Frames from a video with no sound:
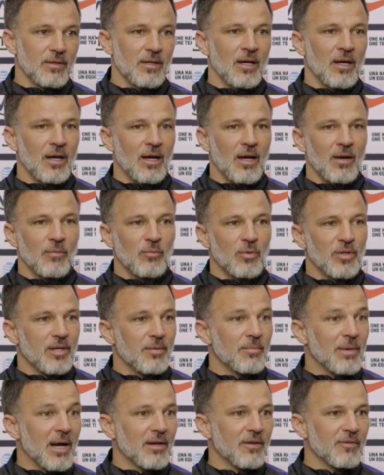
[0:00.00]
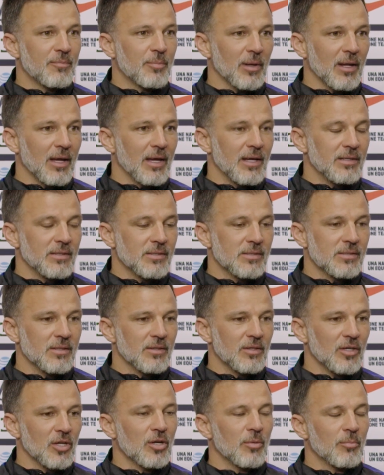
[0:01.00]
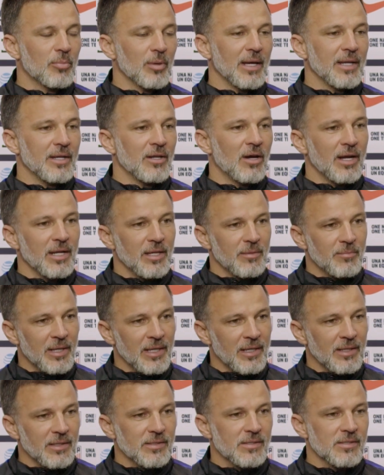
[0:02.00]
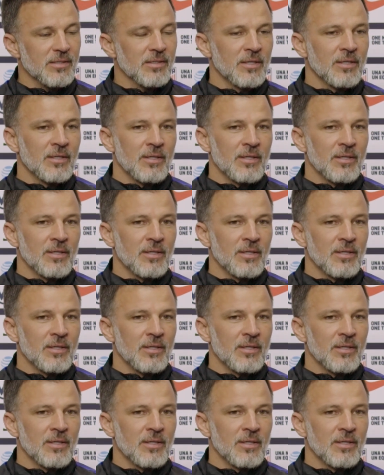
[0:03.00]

um, with the amount of players that can play 90 minutes.